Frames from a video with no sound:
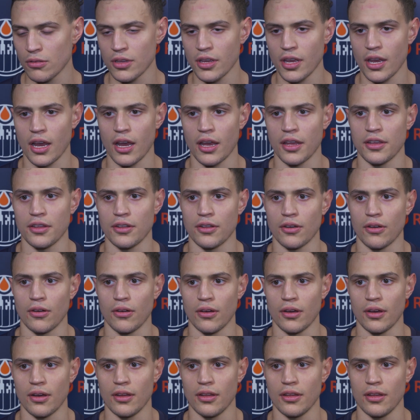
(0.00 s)
Well, yeah, you
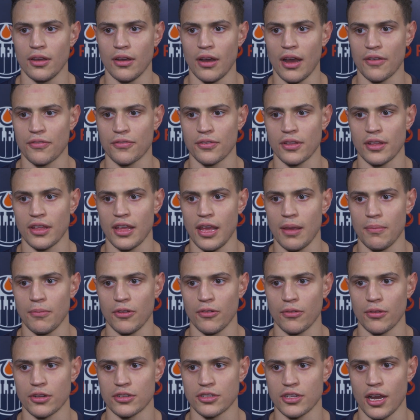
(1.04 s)
know, after the game, you
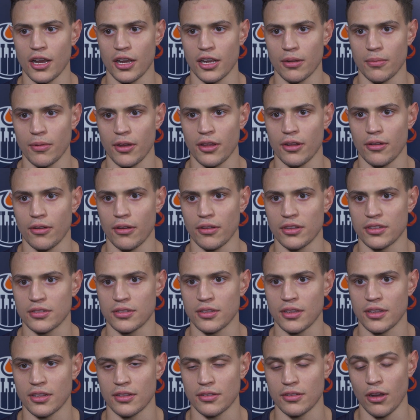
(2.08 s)
know, we were talking about, you know,
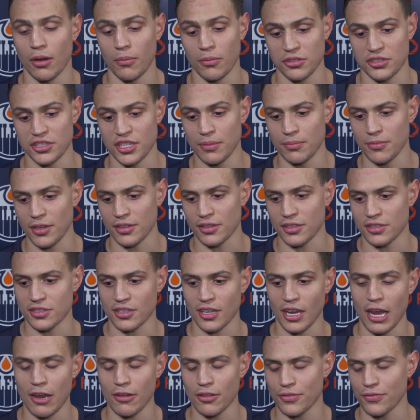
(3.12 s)
it almost seemed like the
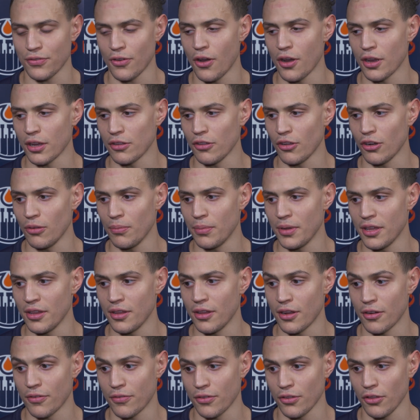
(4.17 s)
sky was falling a little bit
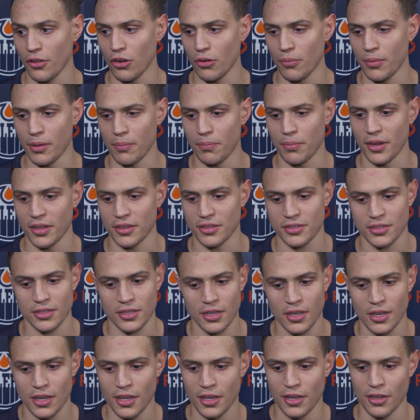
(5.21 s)
there for a little bit. But,
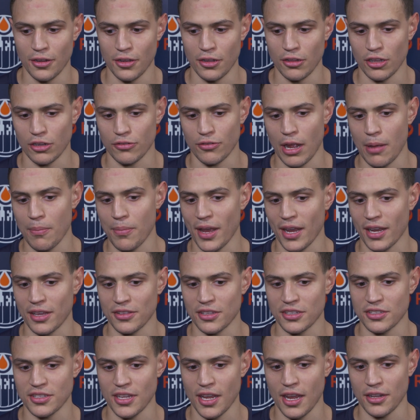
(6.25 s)
you know, you look right back at
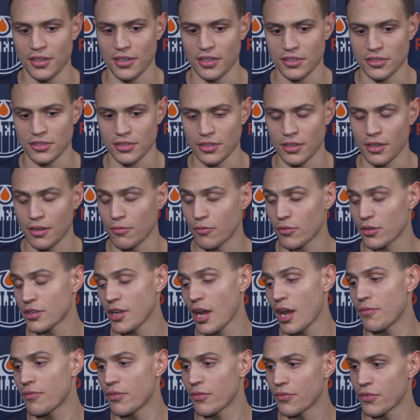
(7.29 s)
the standings and we're
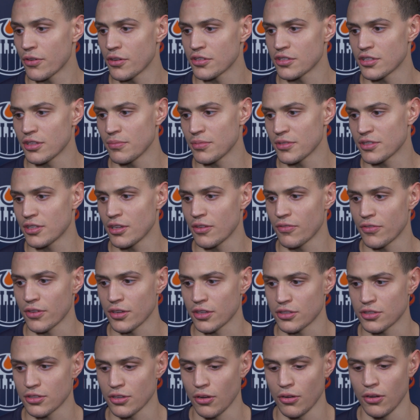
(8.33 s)
tied for first in the
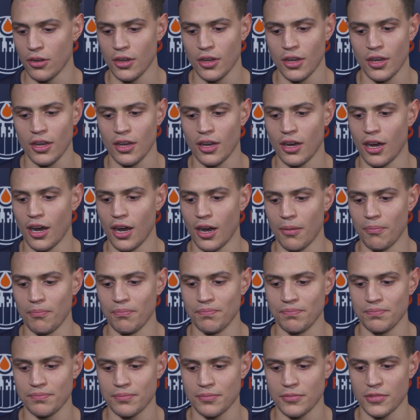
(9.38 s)
Pacific. So,
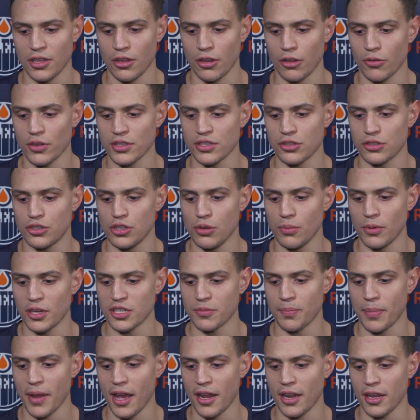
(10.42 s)
you know, there wasn't too
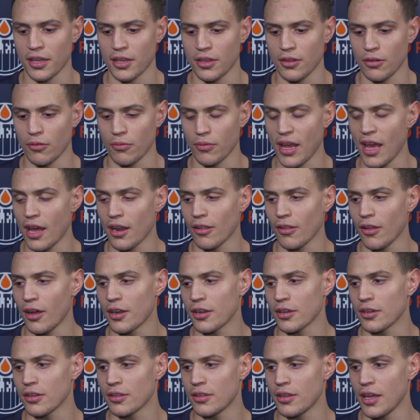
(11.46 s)
much panic. You know, we had a
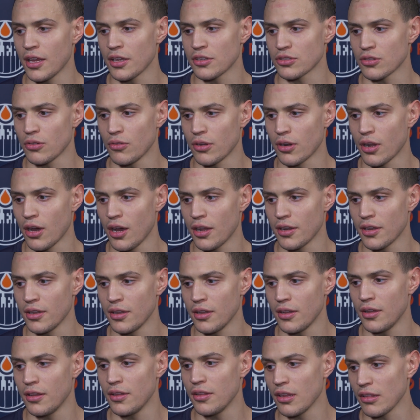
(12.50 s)
lot of good things going on,
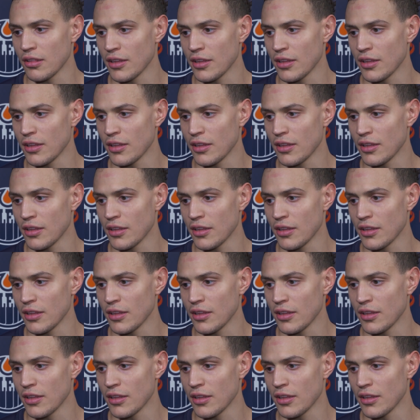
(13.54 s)
and